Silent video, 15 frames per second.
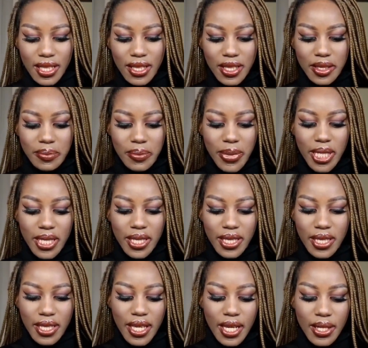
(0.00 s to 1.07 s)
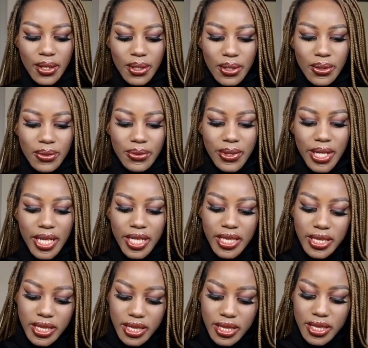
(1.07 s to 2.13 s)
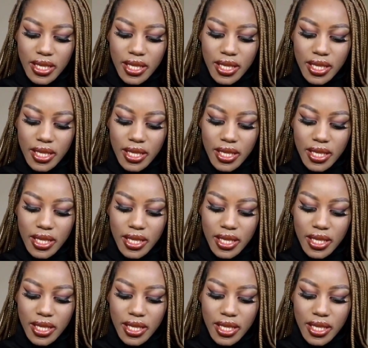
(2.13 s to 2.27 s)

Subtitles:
I got a pink, yellow, red,